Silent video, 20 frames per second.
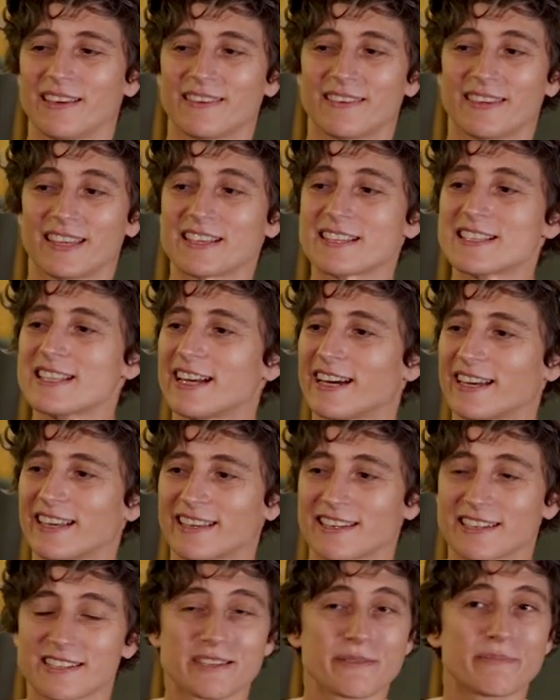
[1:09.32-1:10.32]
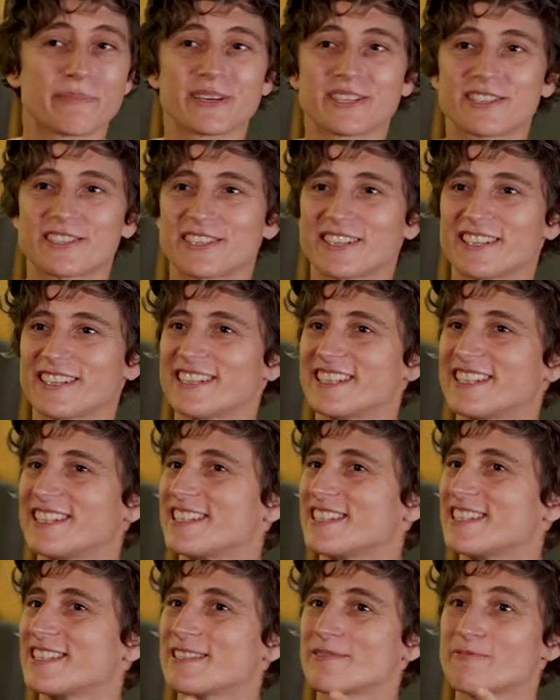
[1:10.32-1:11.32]
things like
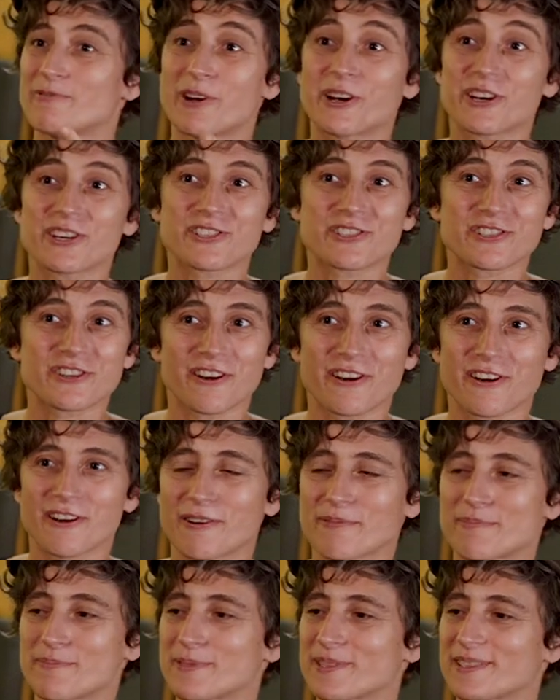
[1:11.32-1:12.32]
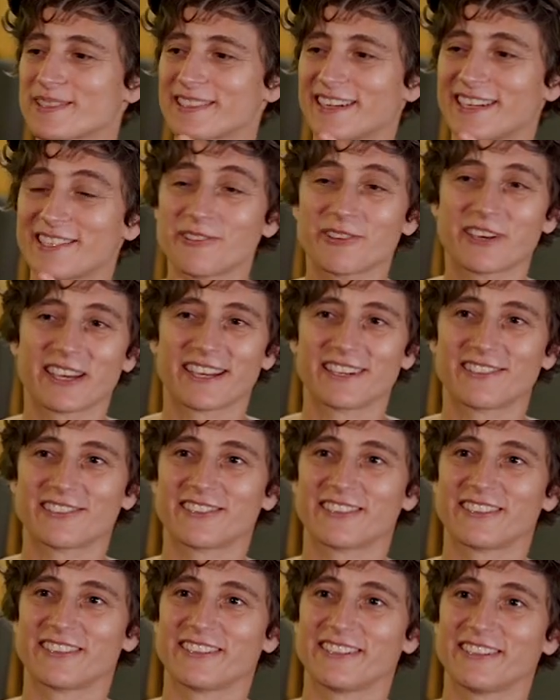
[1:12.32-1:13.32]
exhibitions, workshops,
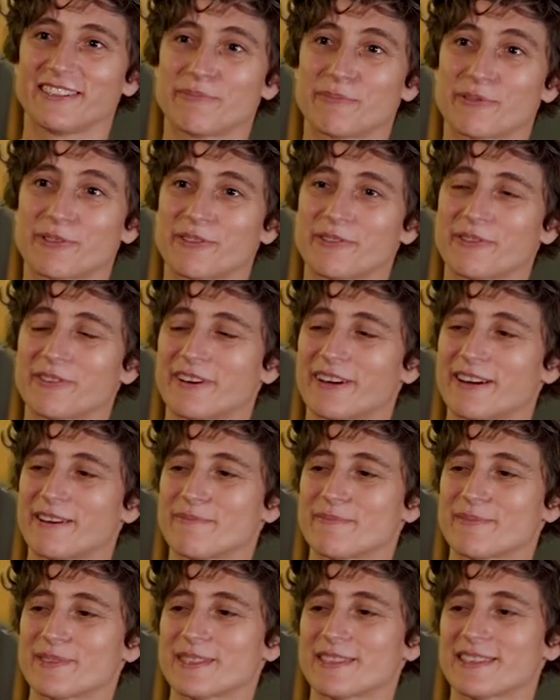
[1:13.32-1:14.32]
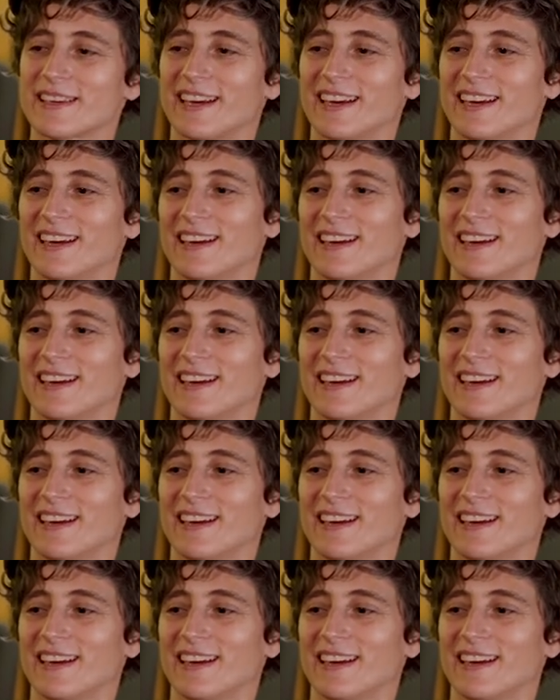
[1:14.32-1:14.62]
educational programs,